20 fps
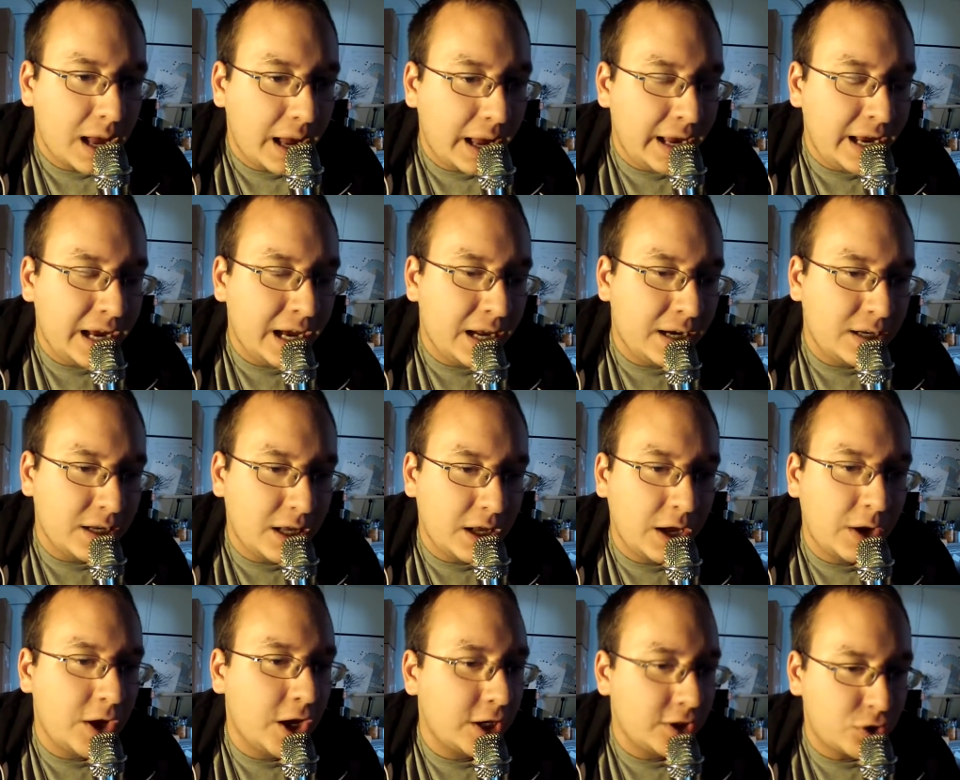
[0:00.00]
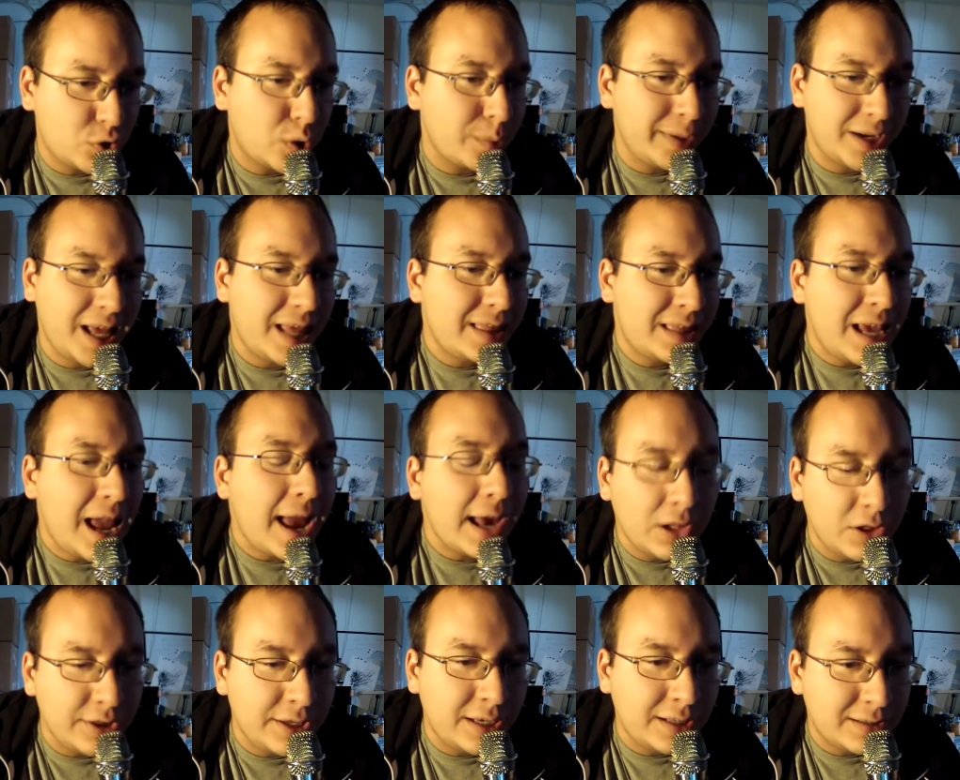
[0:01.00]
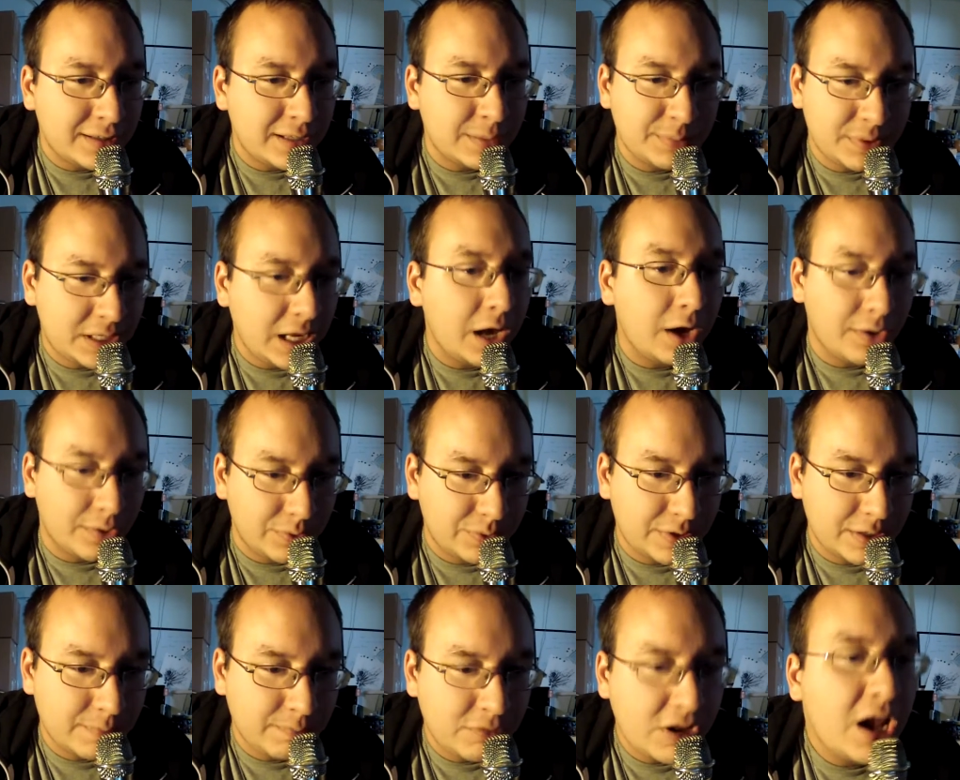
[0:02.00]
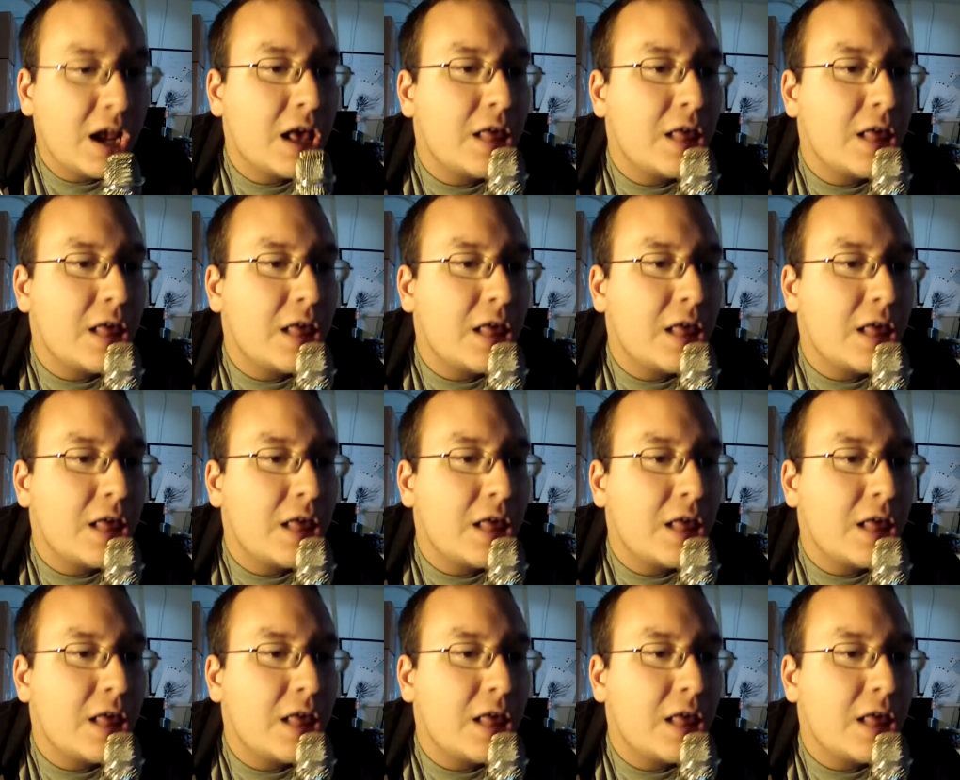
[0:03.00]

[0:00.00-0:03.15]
and a story about the aliens themselves.